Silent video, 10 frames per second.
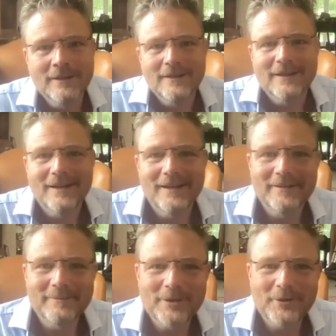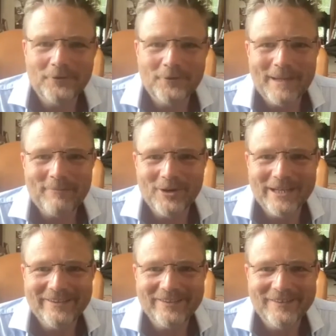uh, beautiful
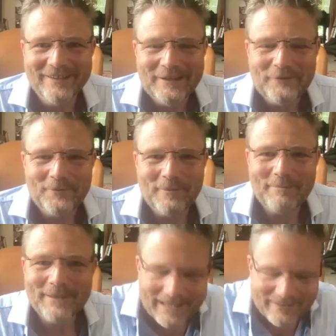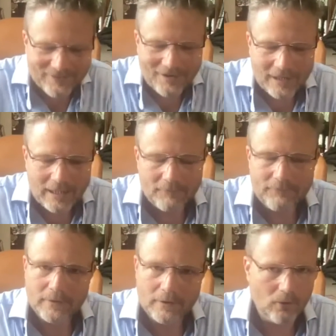memories for me. But that's I love
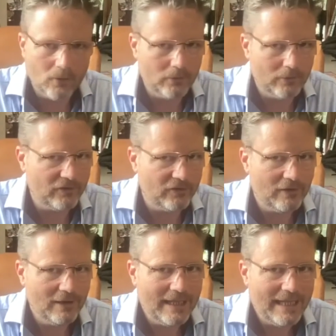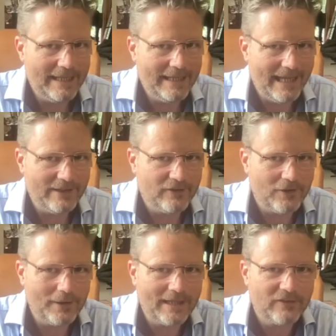the chords in that. So
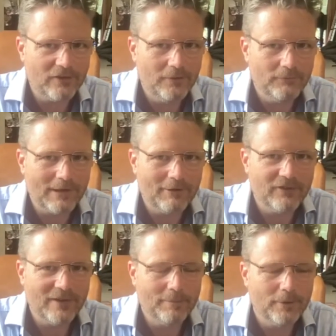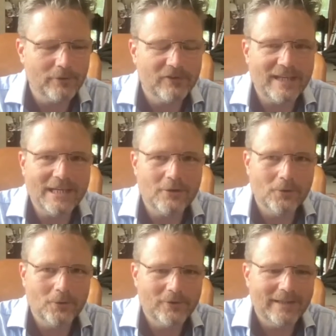that's a very simple C
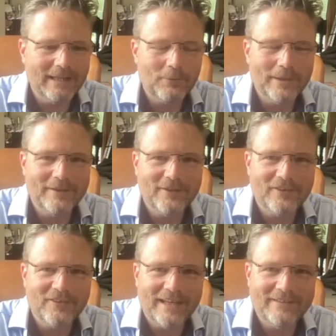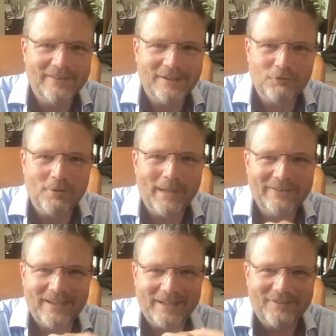chord, and then with a descending
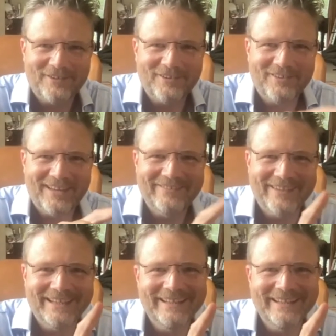chromatic descending